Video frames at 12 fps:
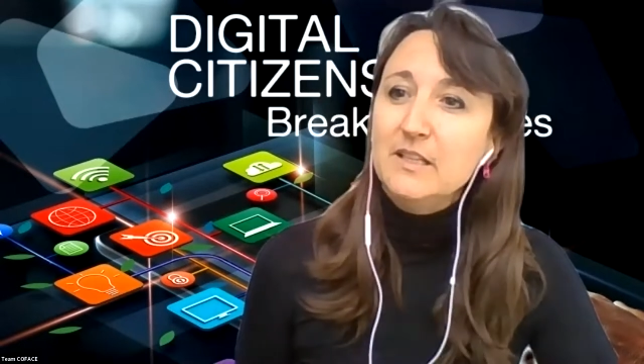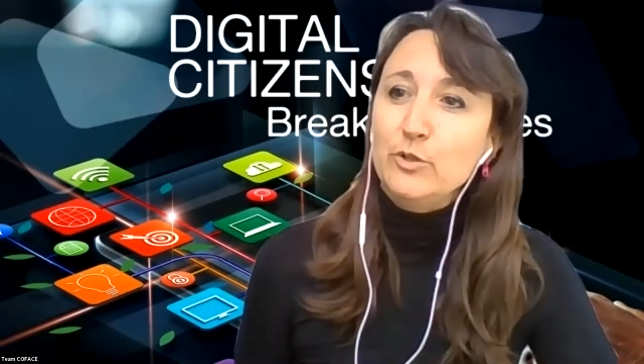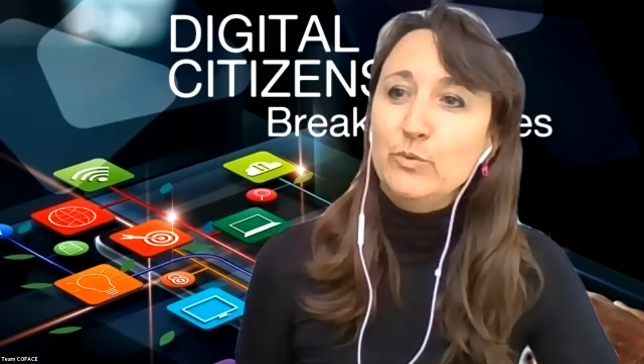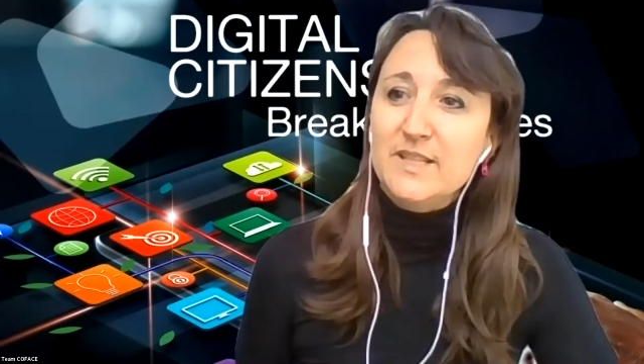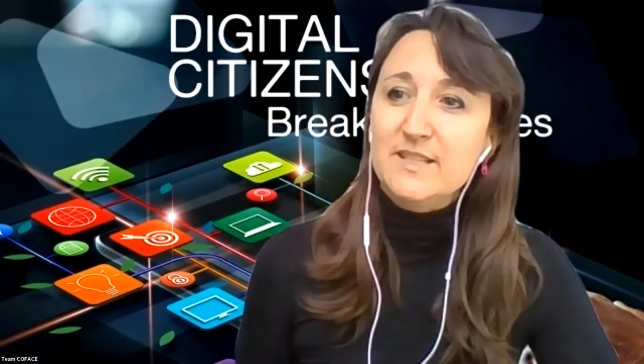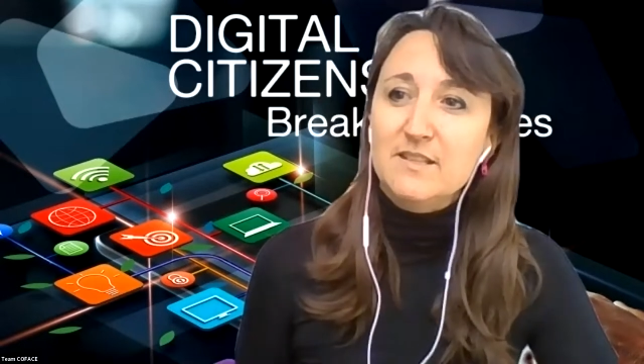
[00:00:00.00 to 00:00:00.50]

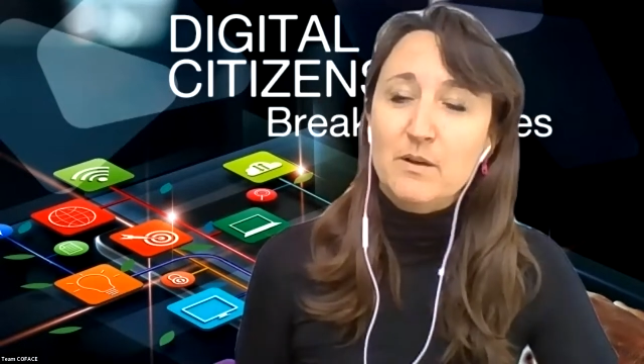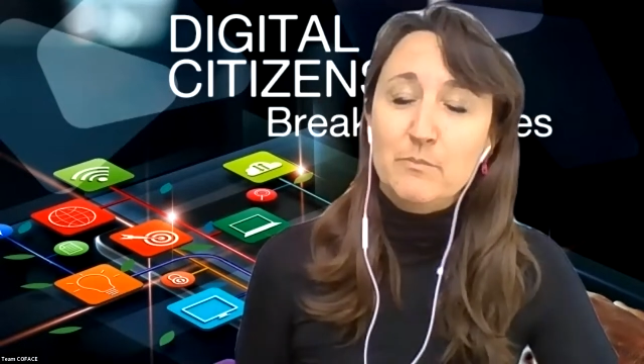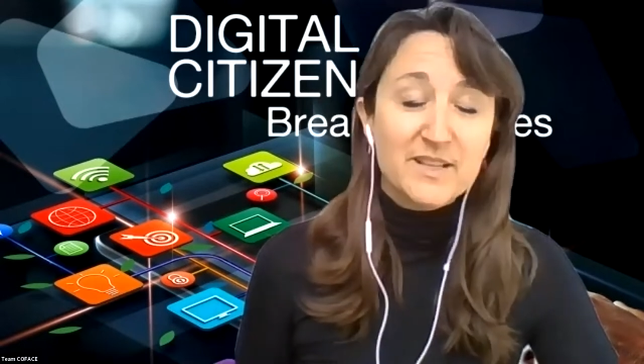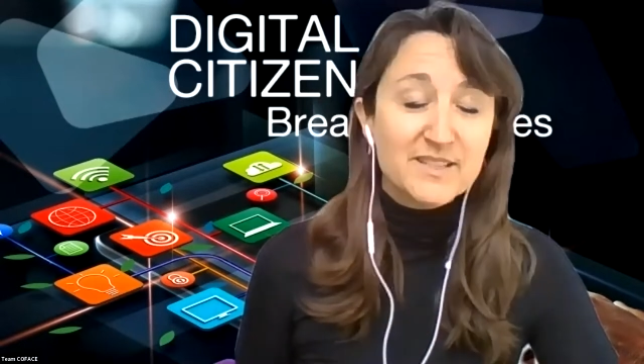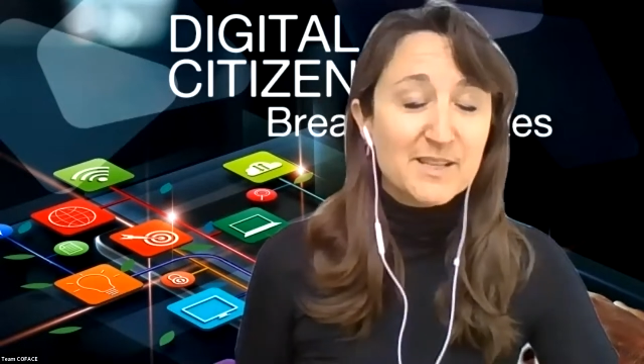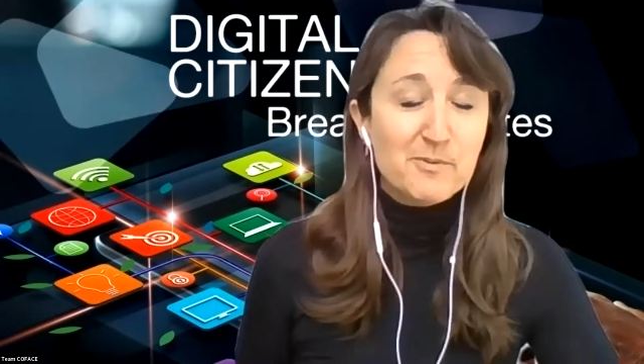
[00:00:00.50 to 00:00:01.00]
who is a
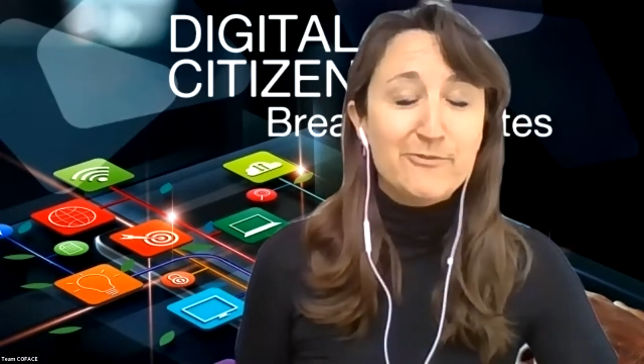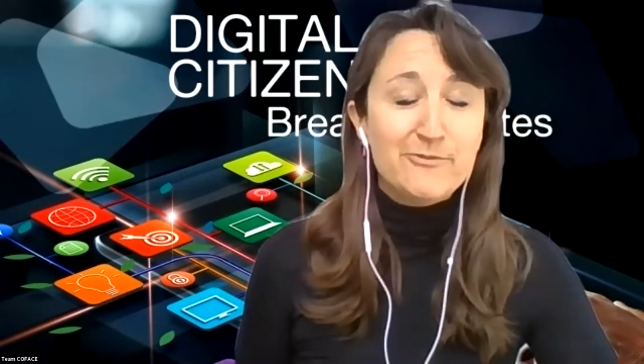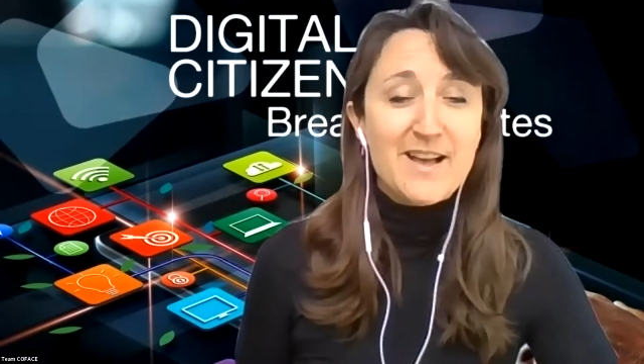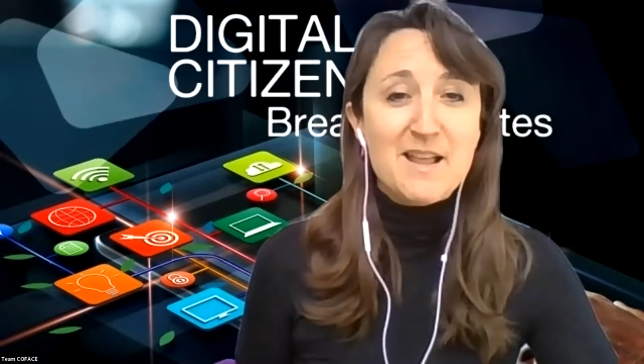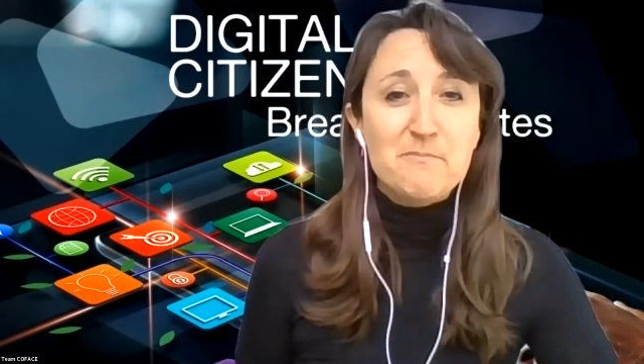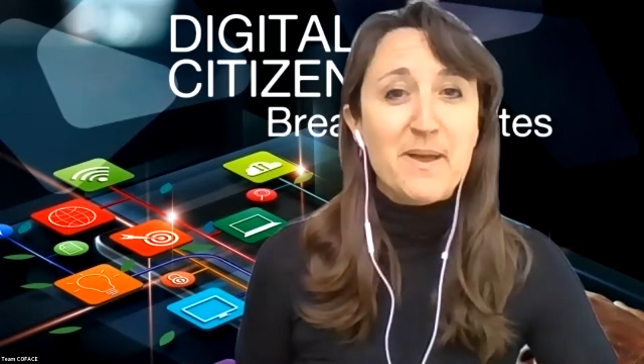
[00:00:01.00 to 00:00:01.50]
basketball
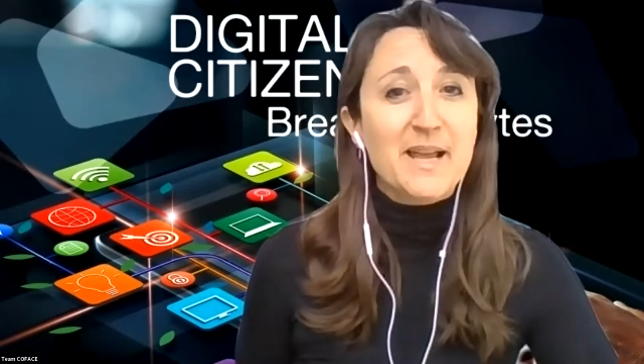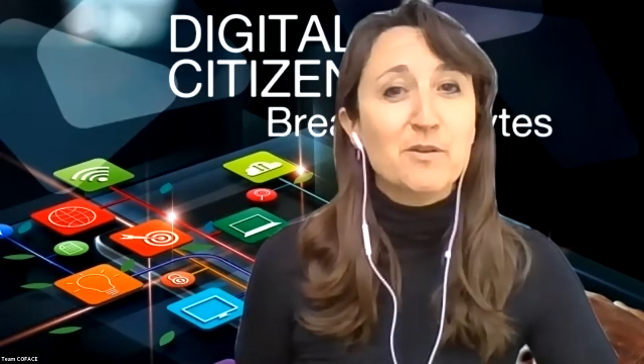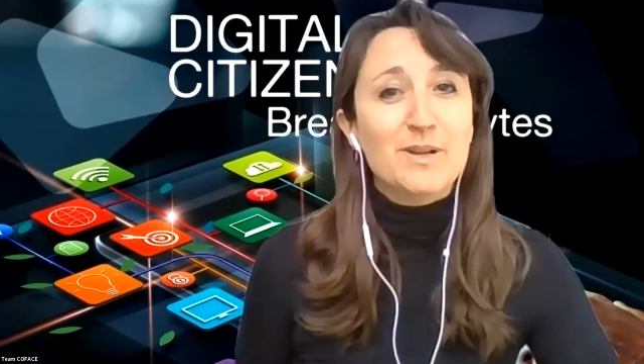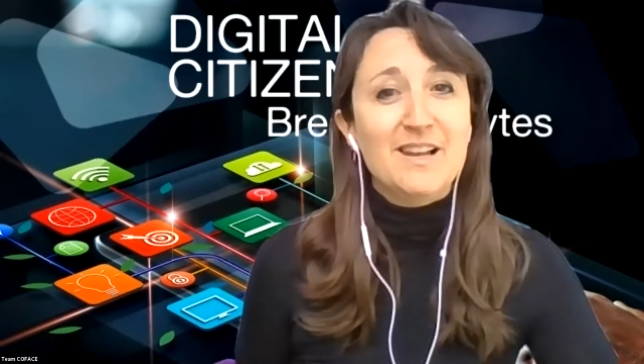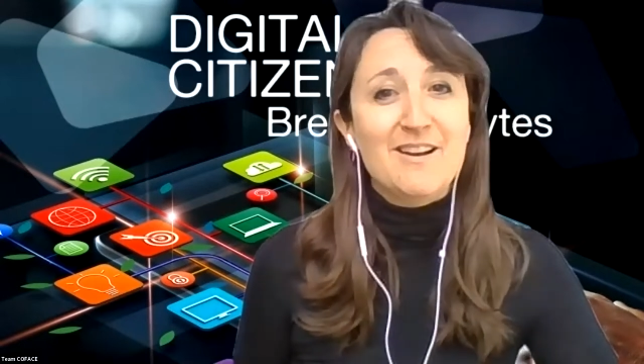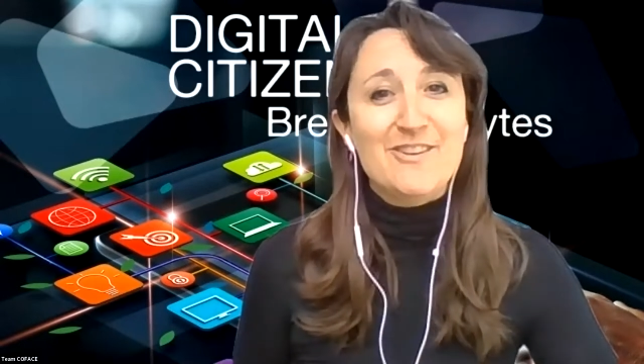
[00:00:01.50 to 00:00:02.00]
fan,
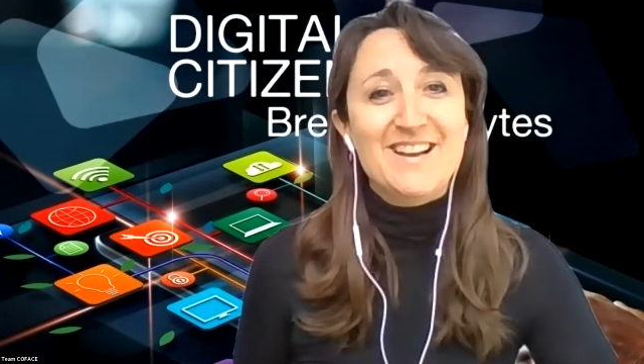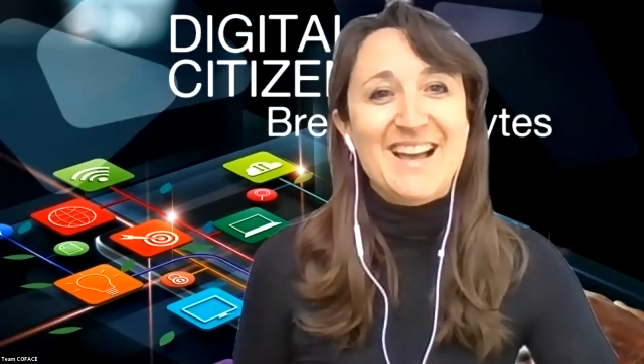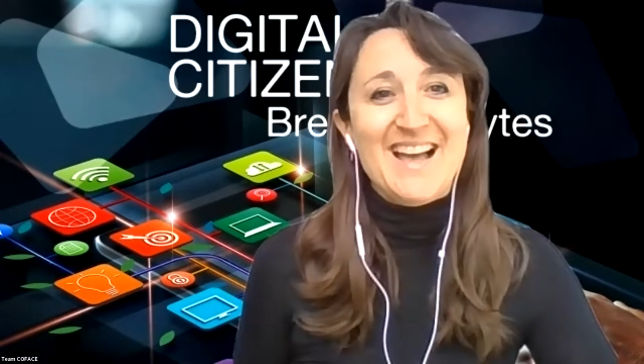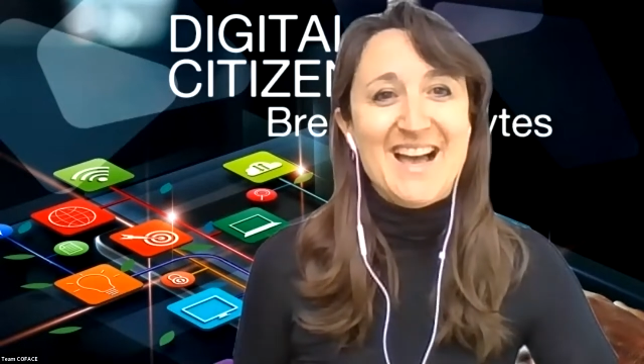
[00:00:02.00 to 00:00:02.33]
penguin lover,